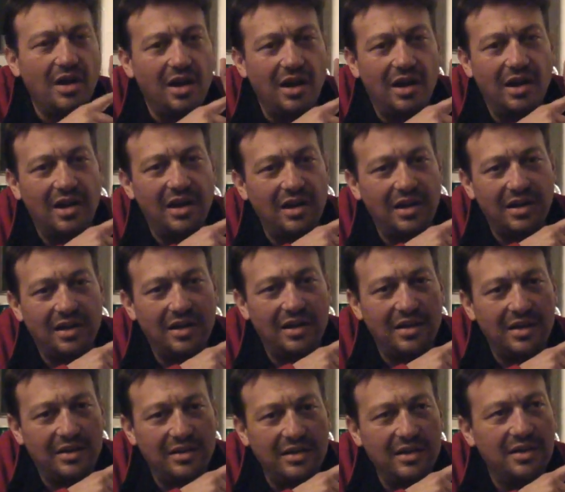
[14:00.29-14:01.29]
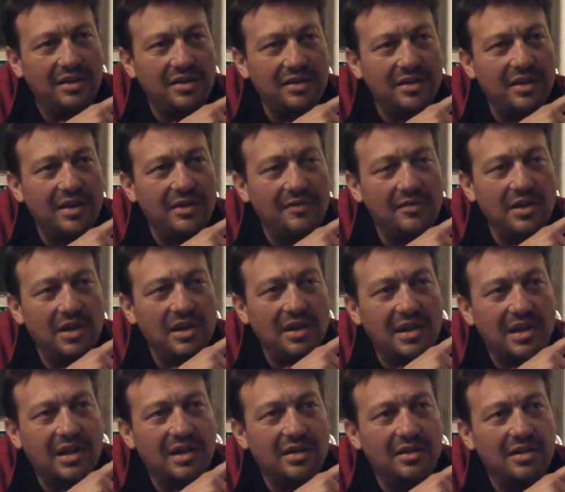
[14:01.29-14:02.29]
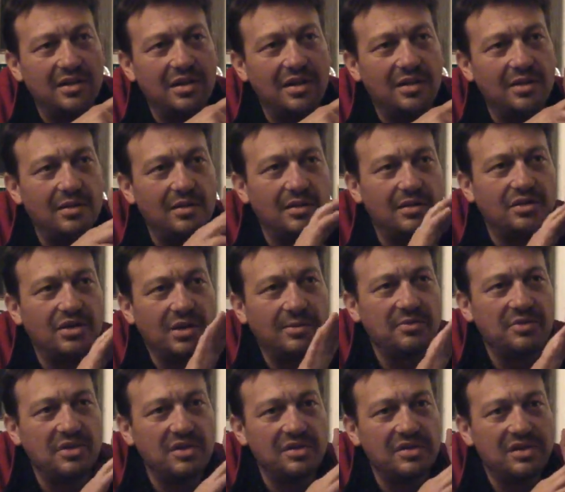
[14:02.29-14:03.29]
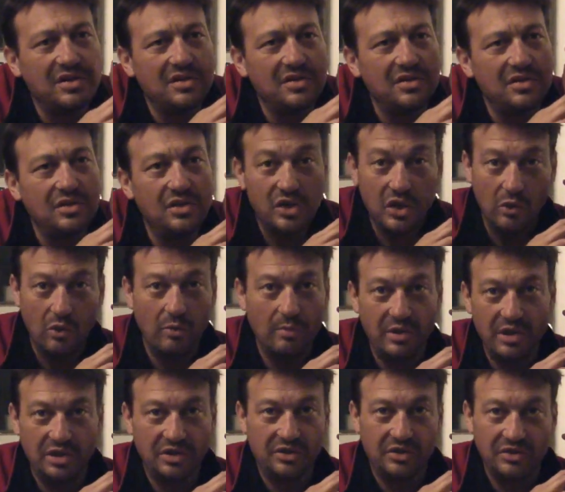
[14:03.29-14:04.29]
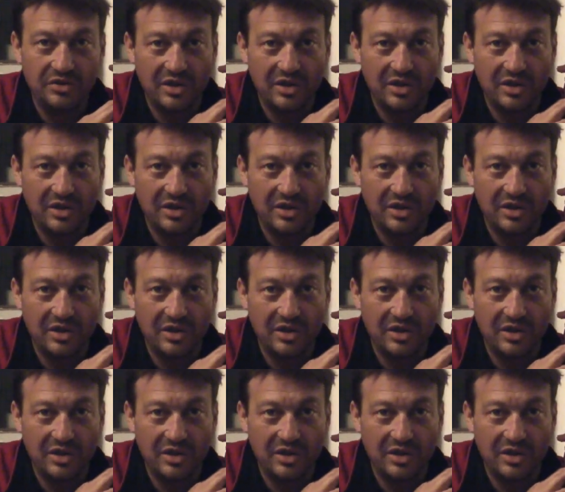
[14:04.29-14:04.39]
And then every now and again it jumps in and says, "Do you want me to do